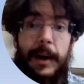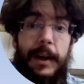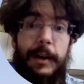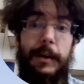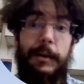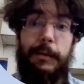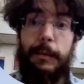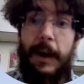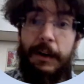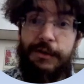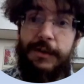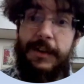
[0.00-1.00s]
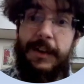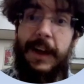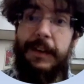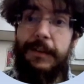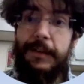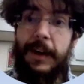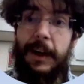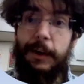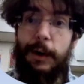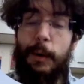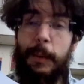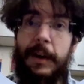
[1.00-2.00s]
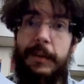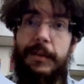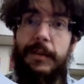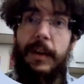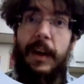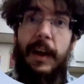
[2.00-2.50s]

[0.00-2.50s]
by transgression. That's not always